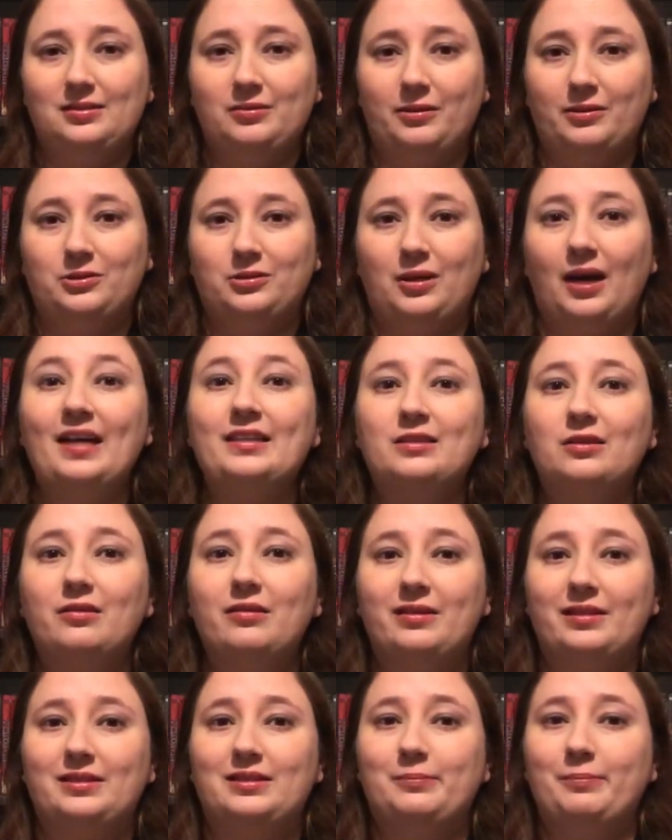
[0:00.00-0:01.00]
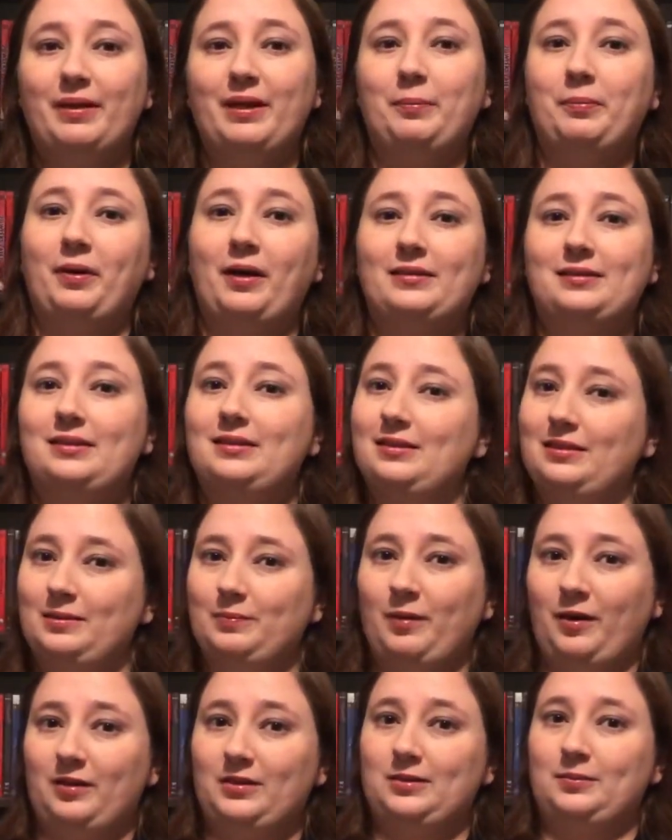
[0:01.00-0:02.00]
so I tried to look as many prices as
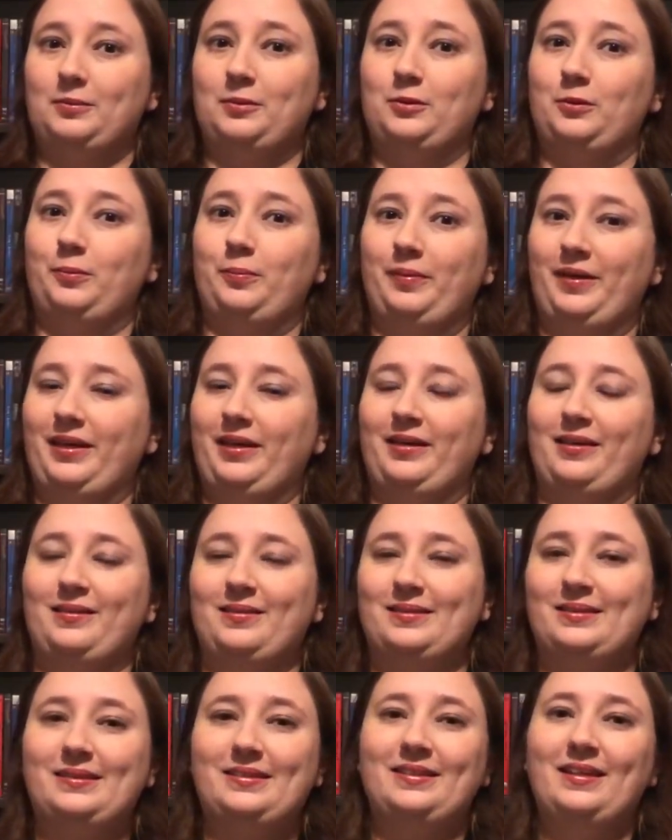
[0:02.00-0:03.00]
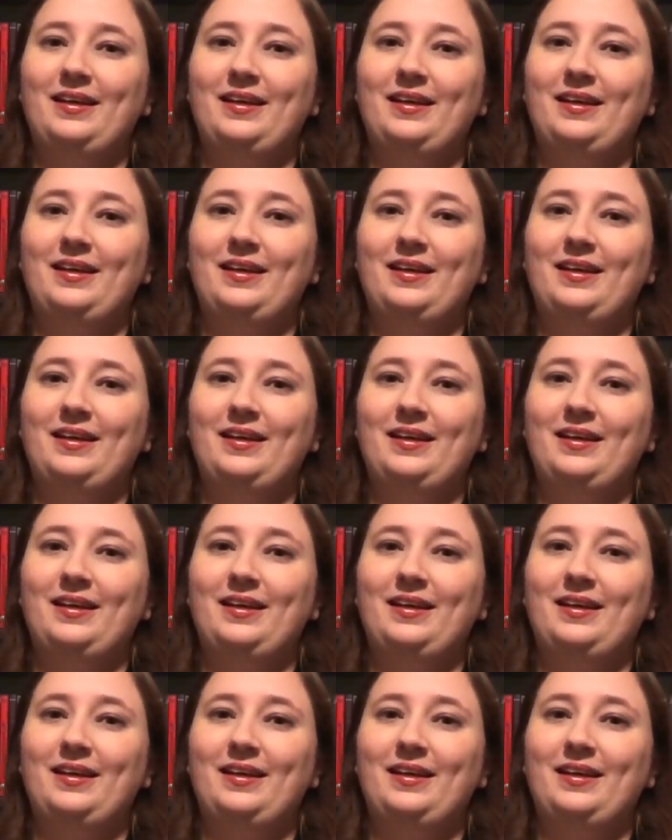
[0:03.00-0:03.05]
possible because